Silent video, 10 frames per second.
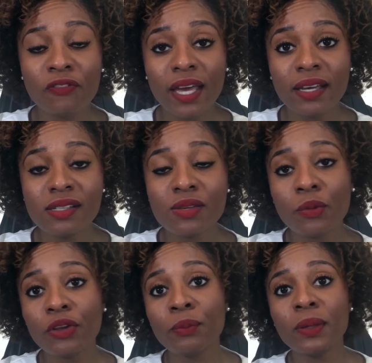phase
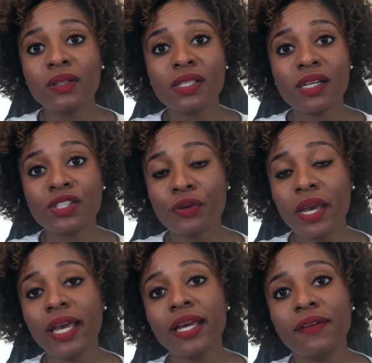or you're building out your
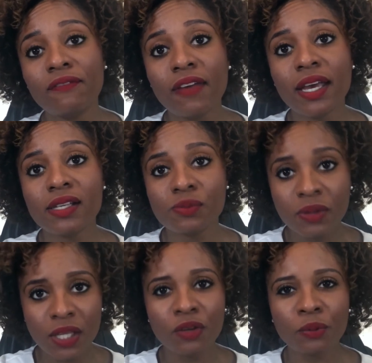income phase
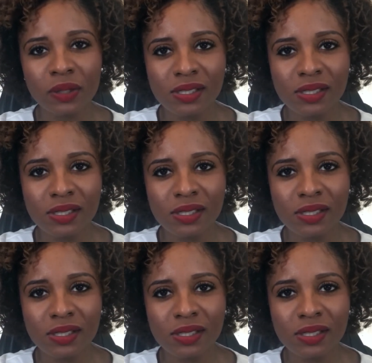within your real